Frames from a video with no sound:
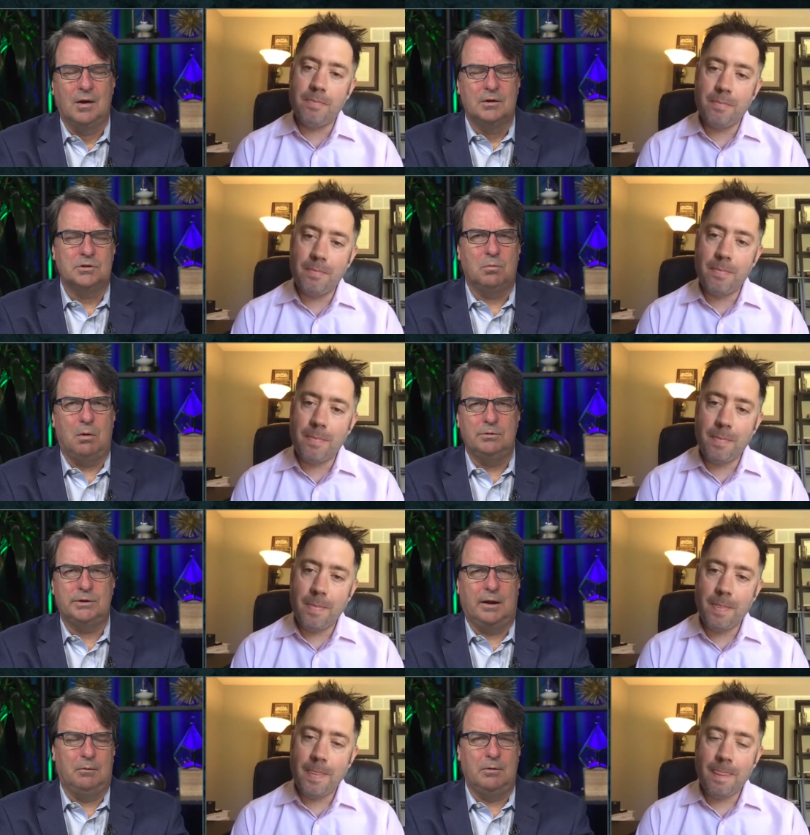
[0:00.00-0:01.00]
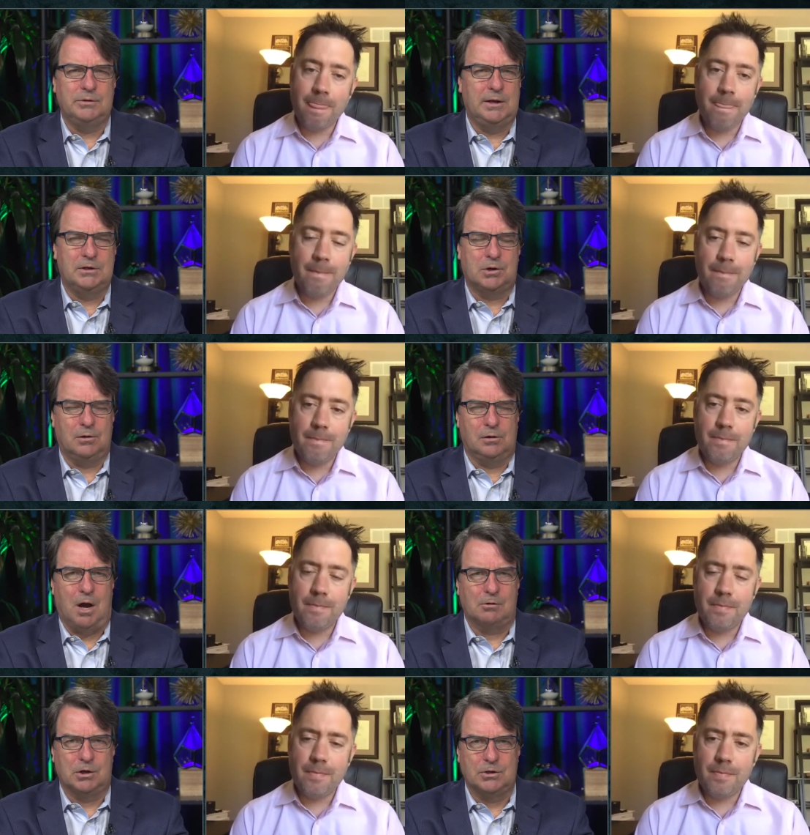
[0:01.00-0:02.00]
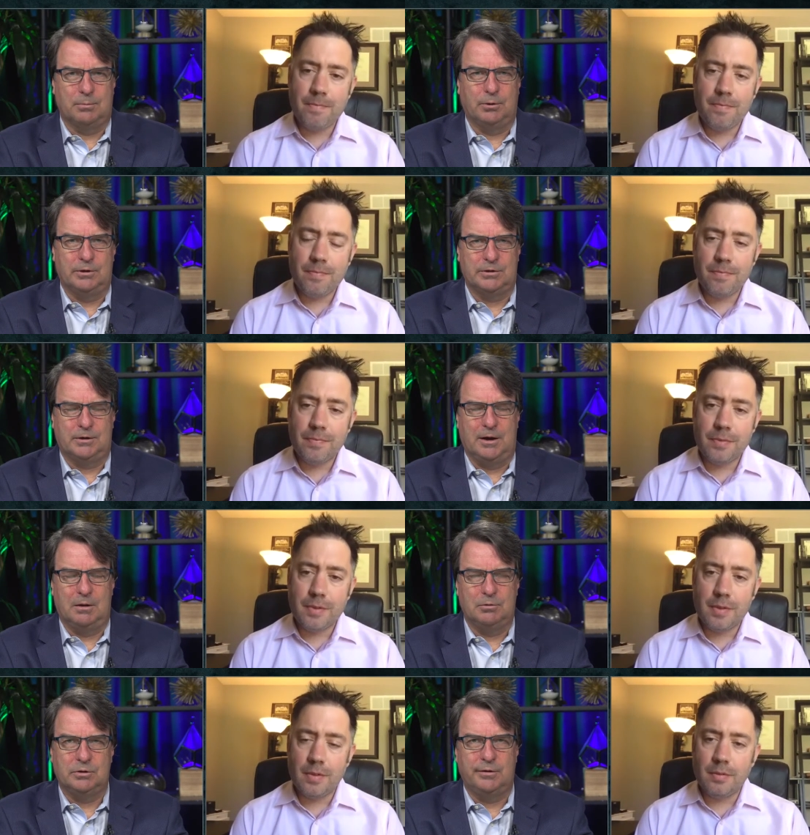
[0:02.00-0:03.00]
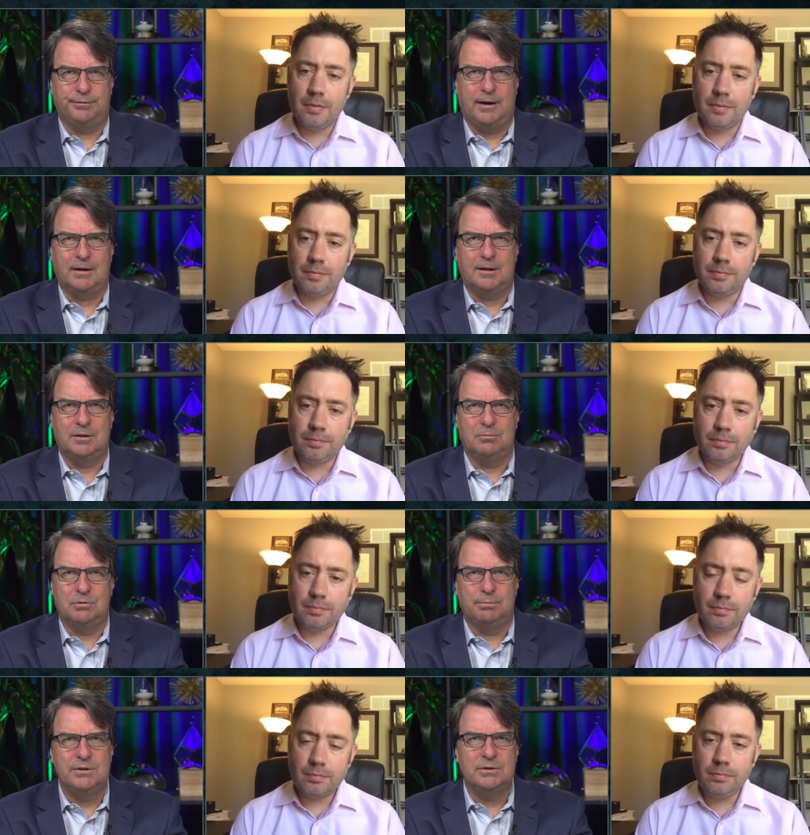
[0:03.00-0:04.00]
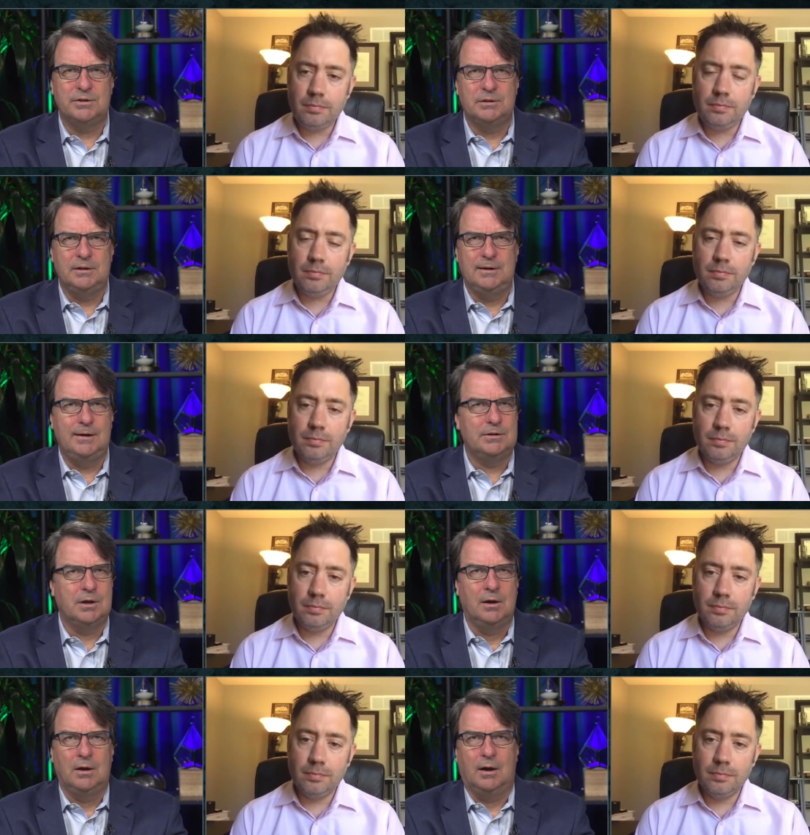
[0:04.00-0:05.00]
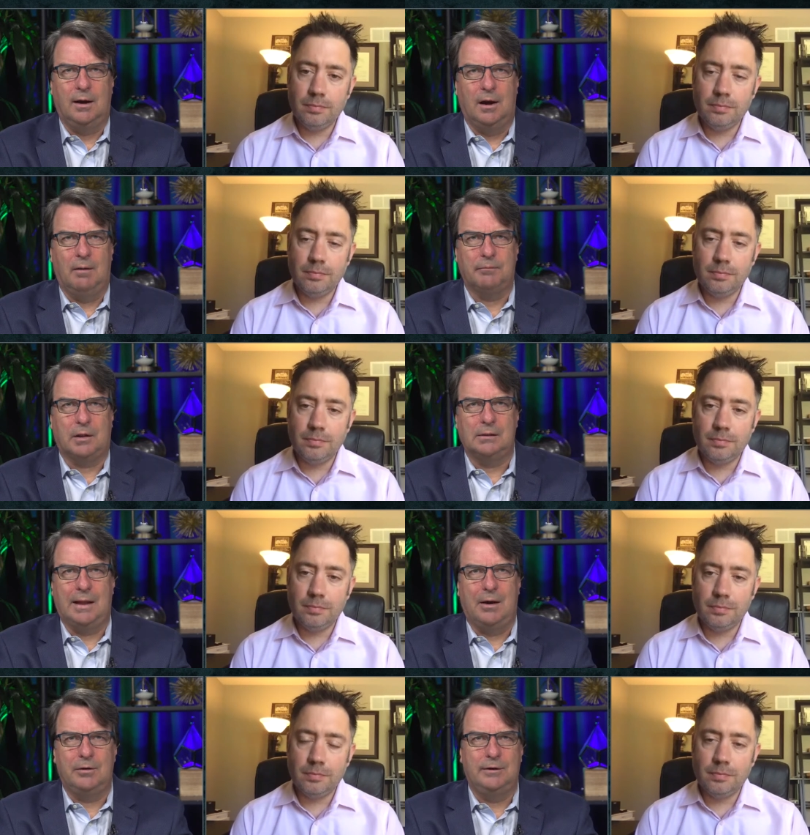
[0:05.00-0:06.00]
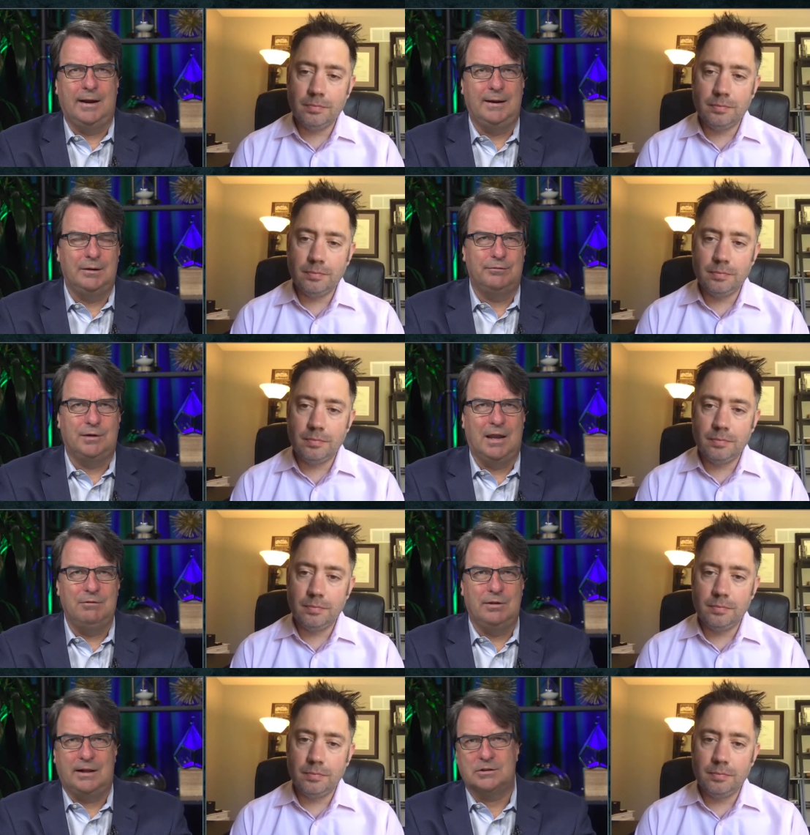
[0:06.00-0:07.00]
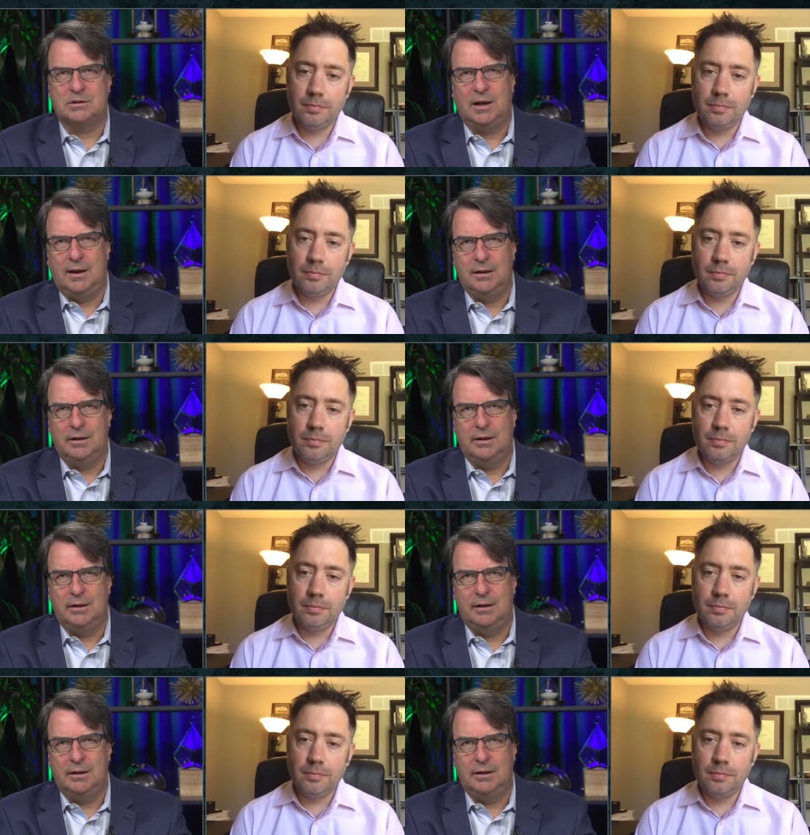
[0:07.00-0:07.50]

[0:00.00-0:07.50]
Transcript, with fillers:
Speaker 1: So what was the internal conversation to put this together? Was it the fact that there was business needs, cloud native gave you that scale